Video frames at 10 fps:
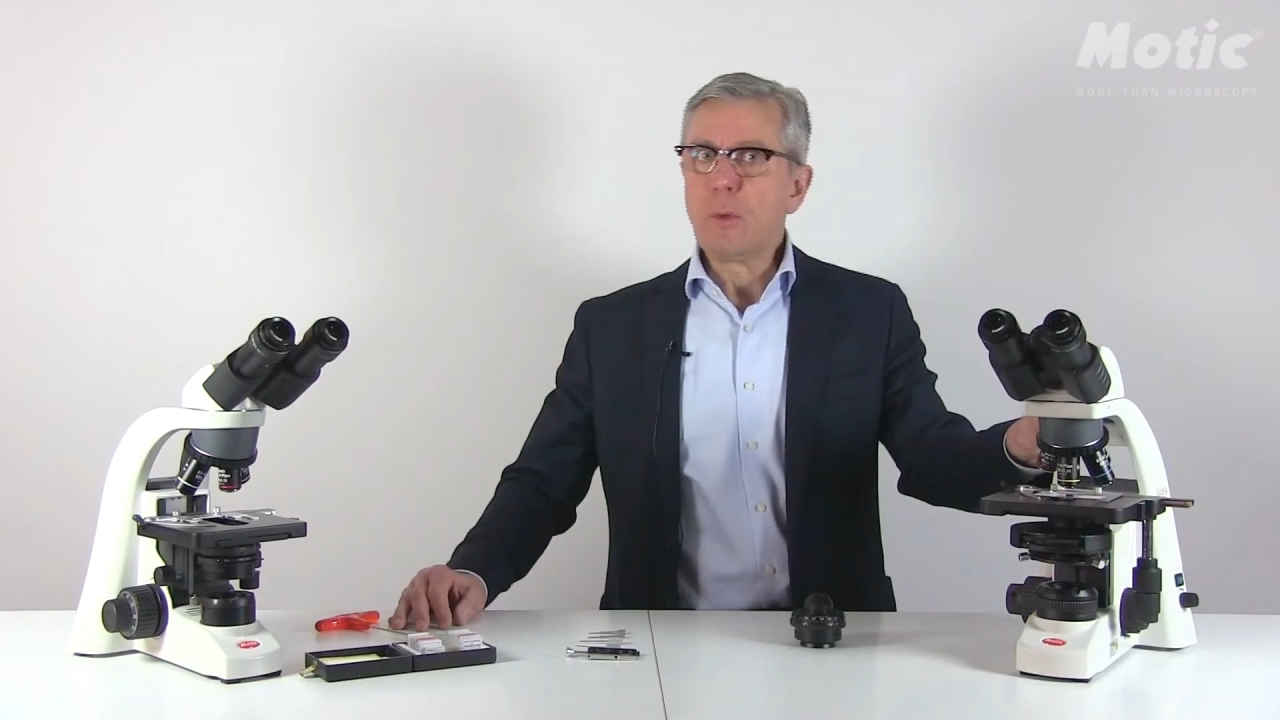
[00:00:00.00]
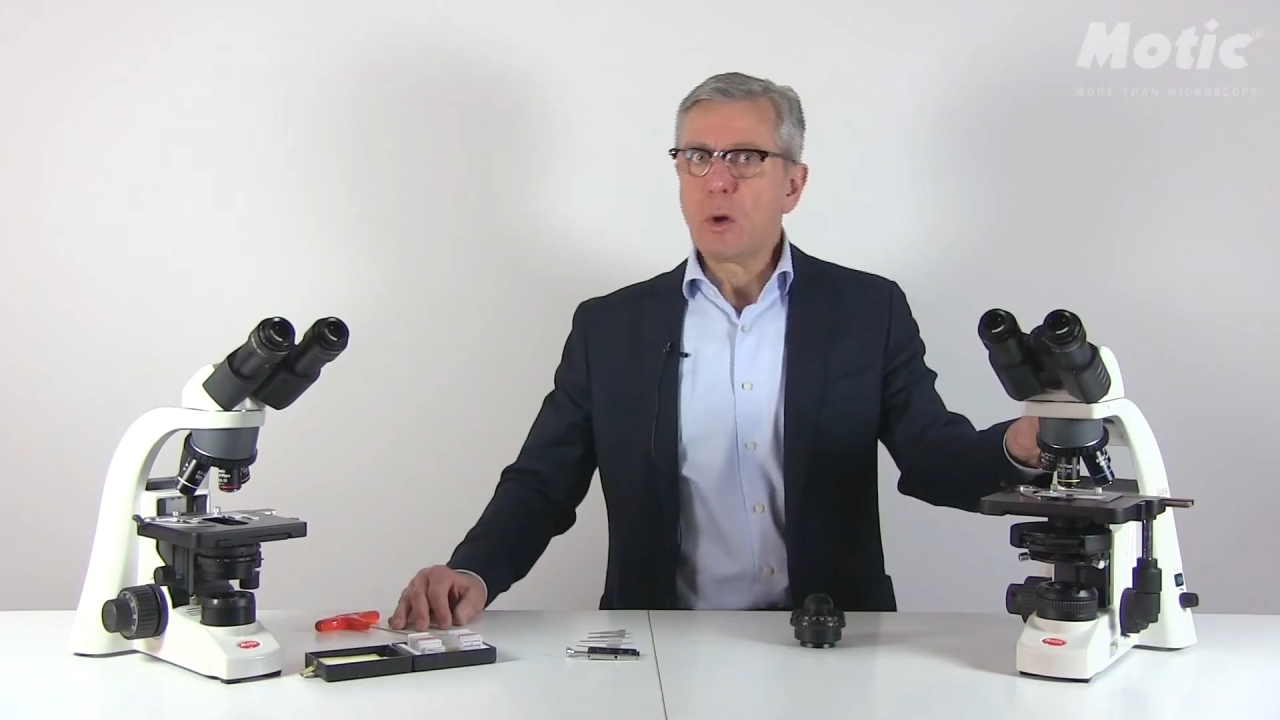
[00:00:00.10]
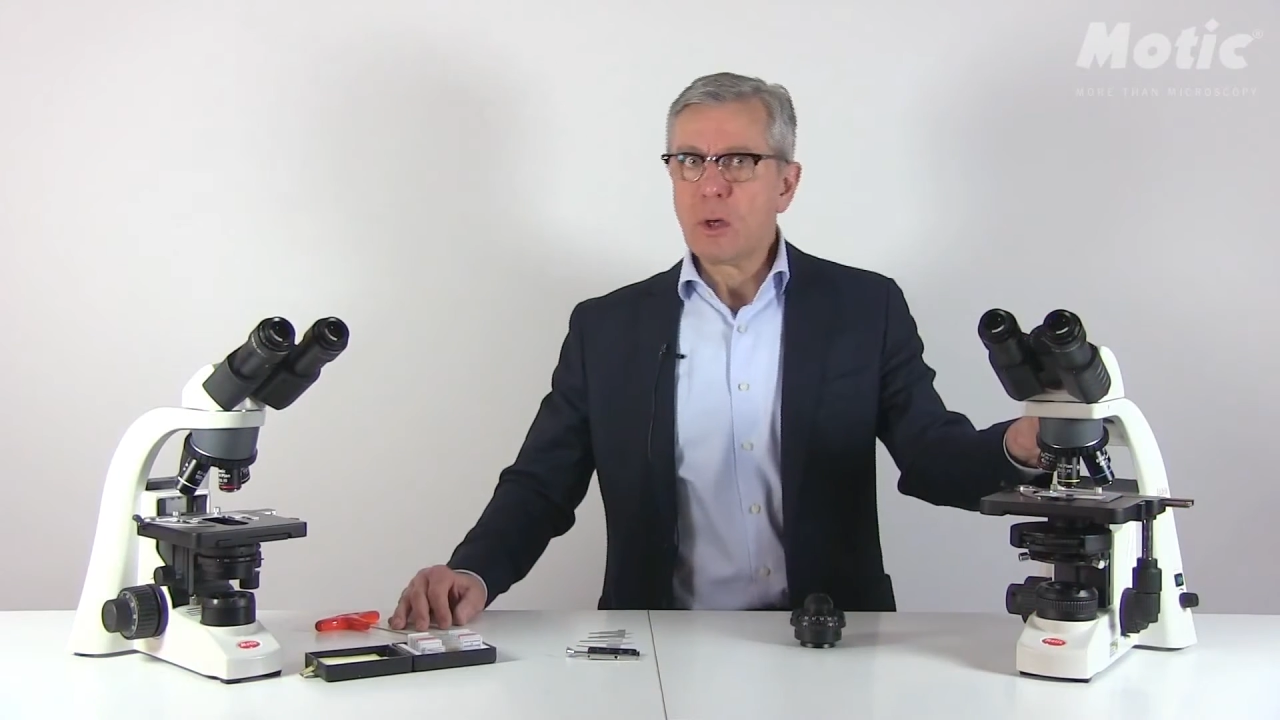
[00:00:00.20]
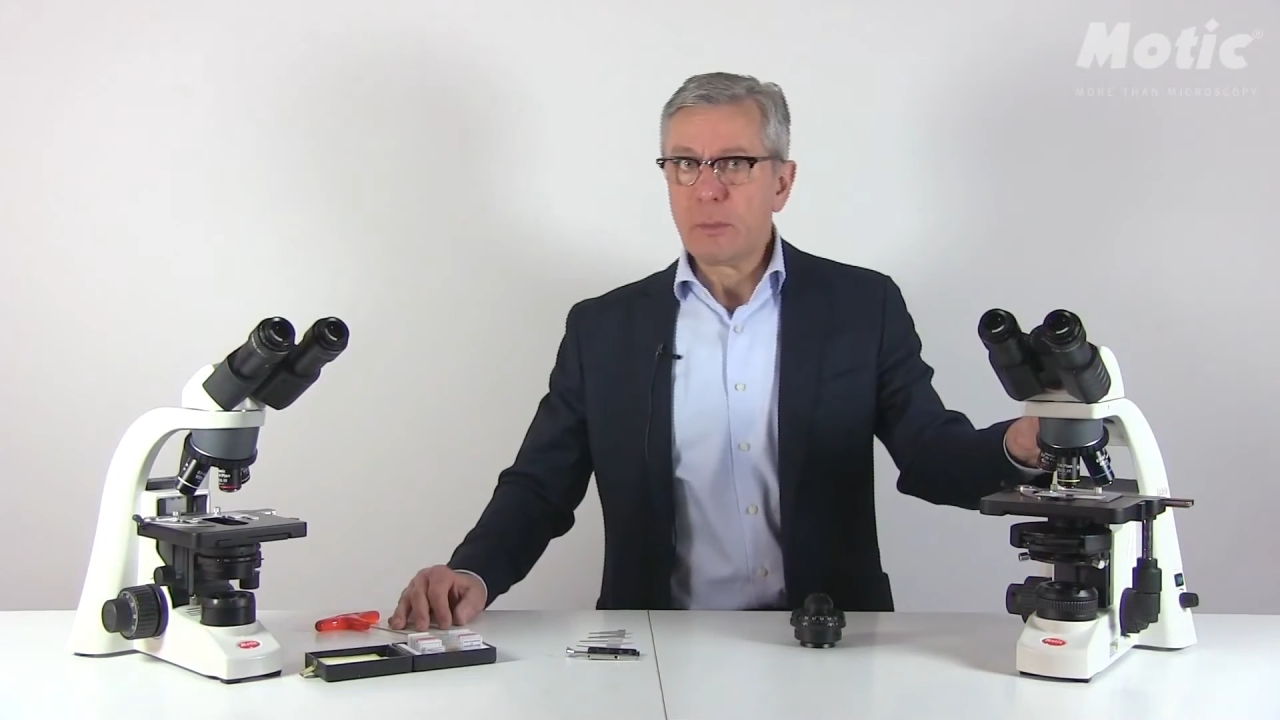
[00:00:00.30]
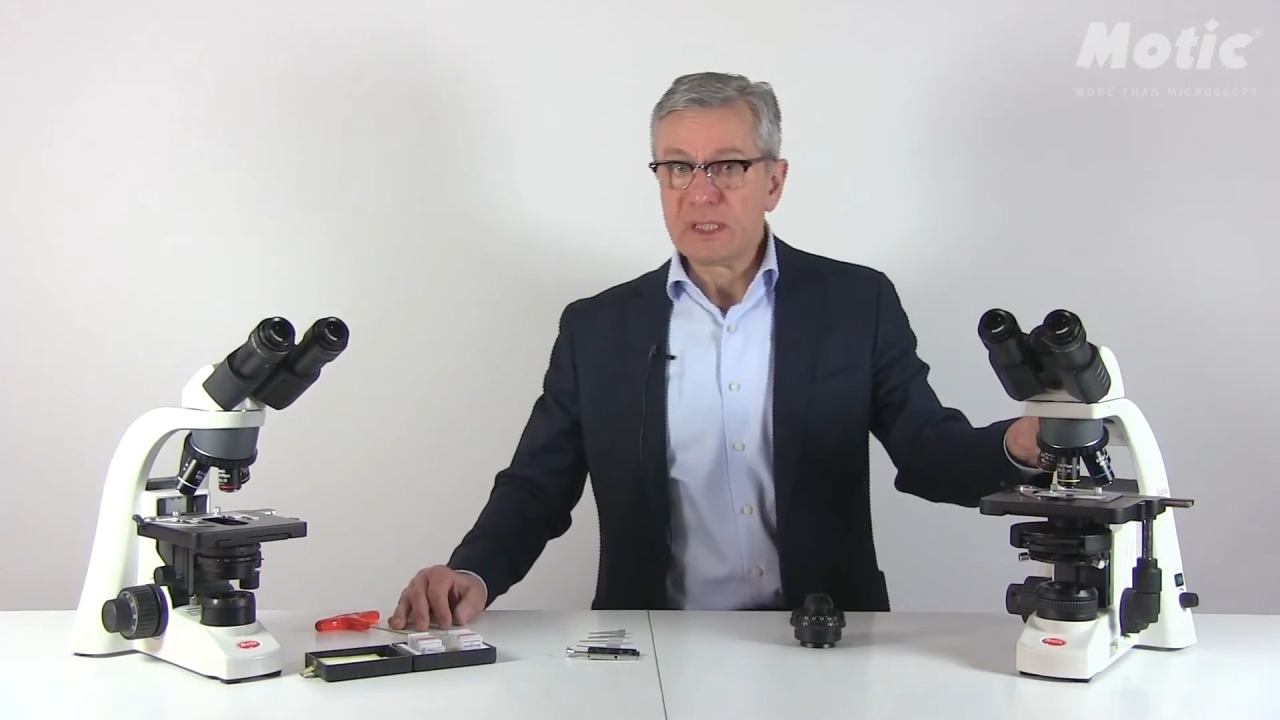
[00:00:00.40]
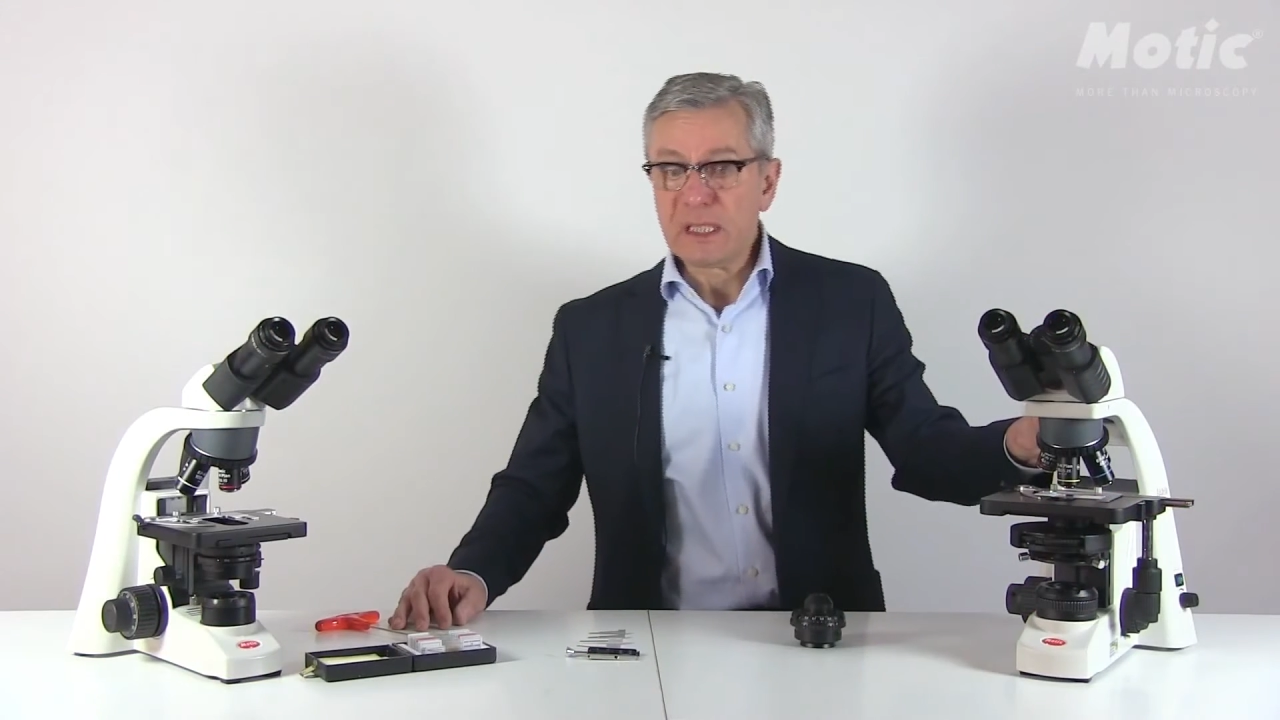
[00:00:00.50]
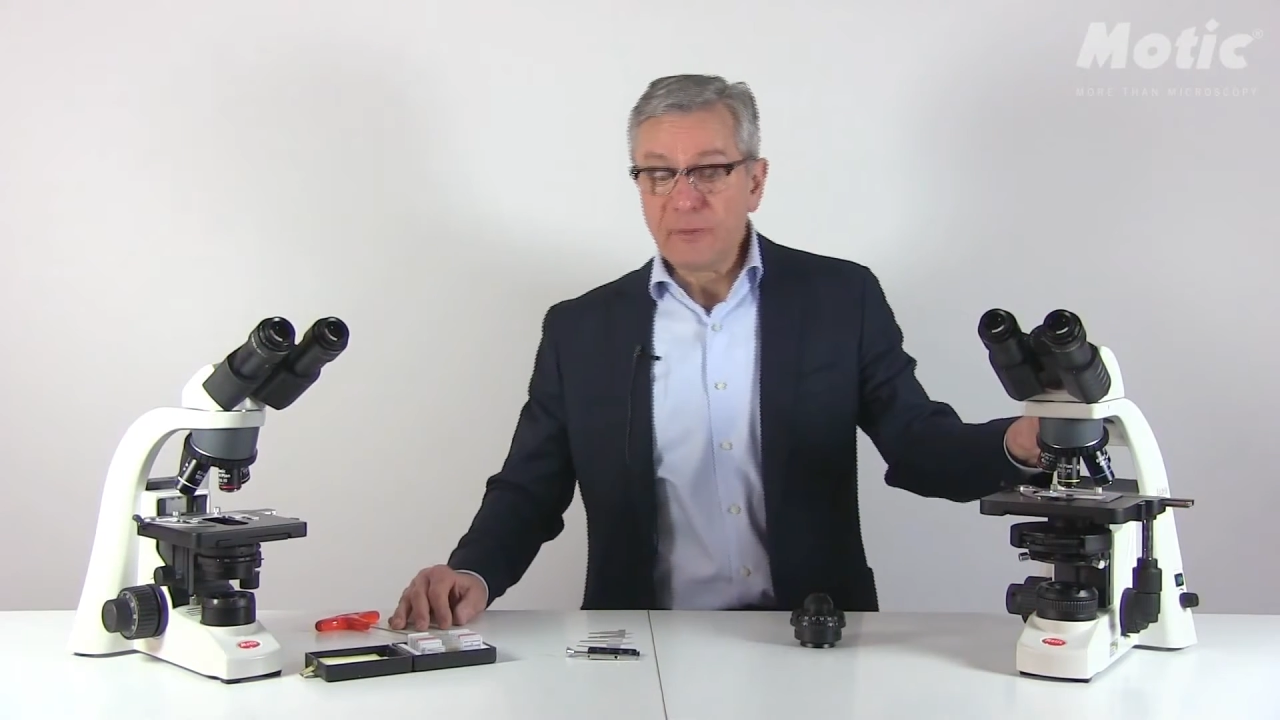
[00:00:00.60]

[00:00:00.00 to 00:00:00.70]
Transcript: more comments